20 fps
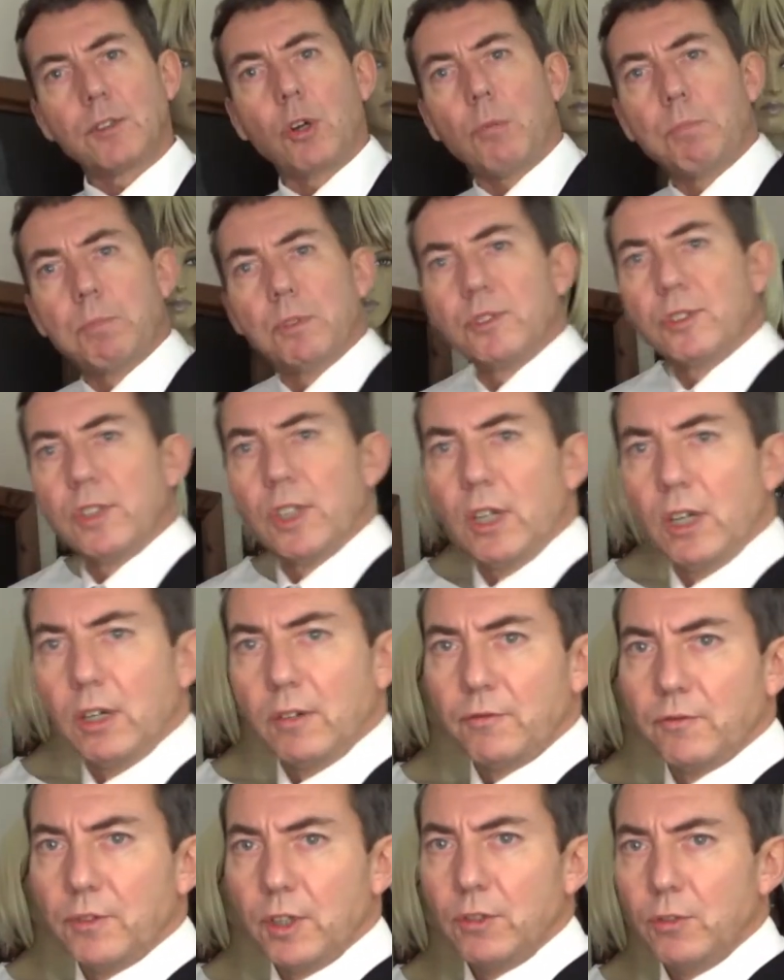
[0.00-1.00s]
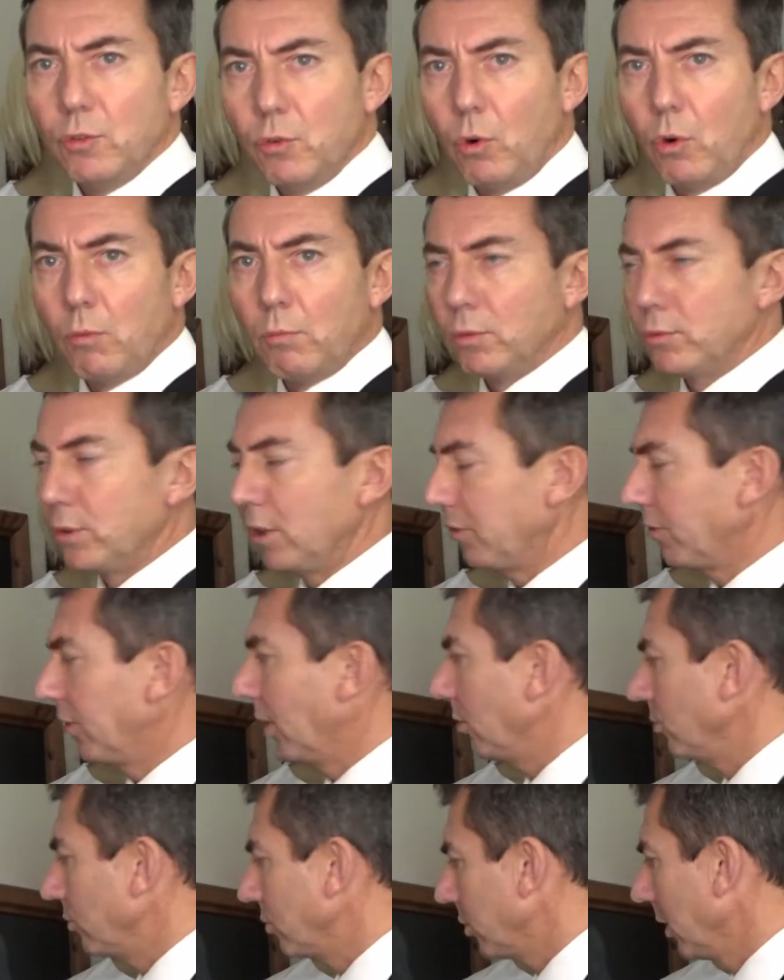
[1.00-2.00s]
opposite of the normal
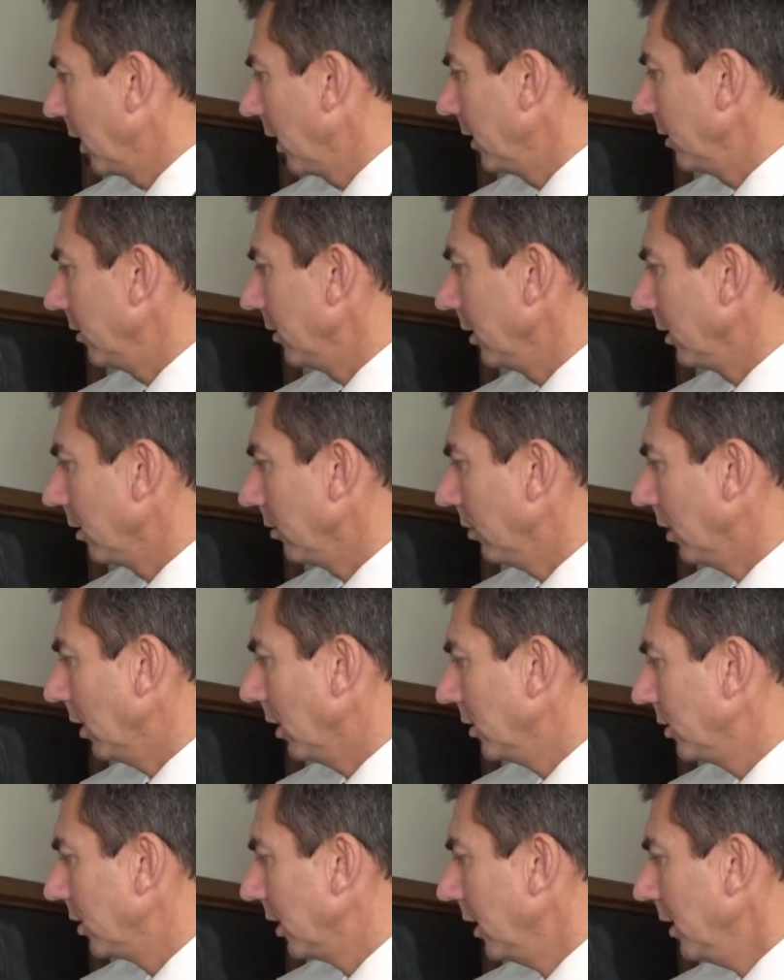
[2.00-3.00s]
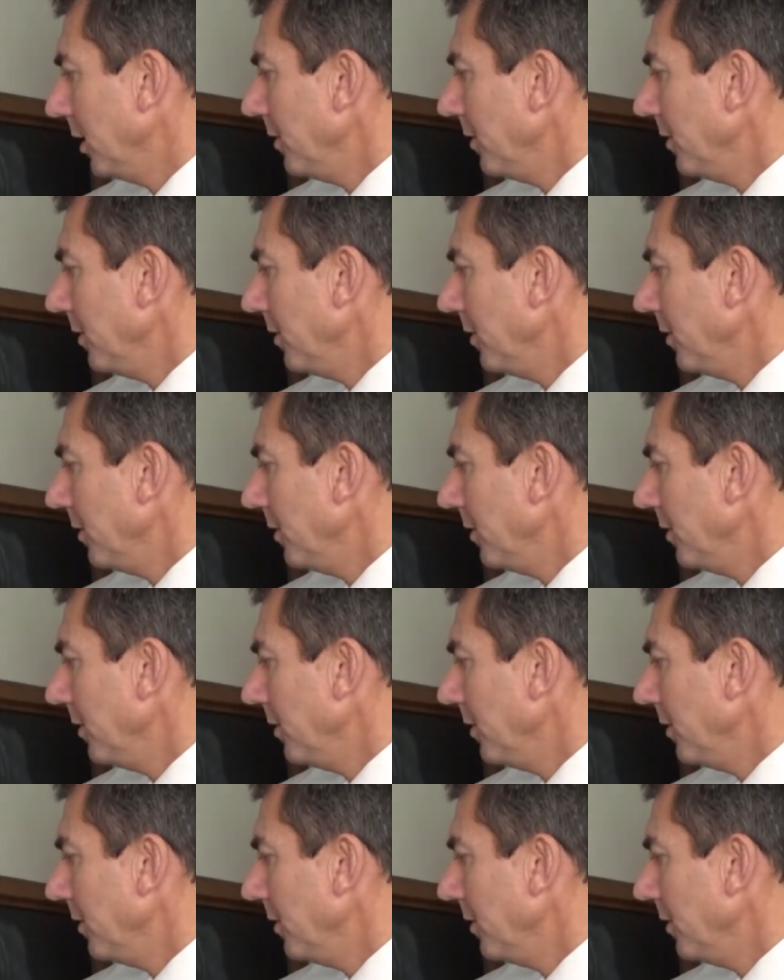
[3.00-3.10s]
default trader, in other words.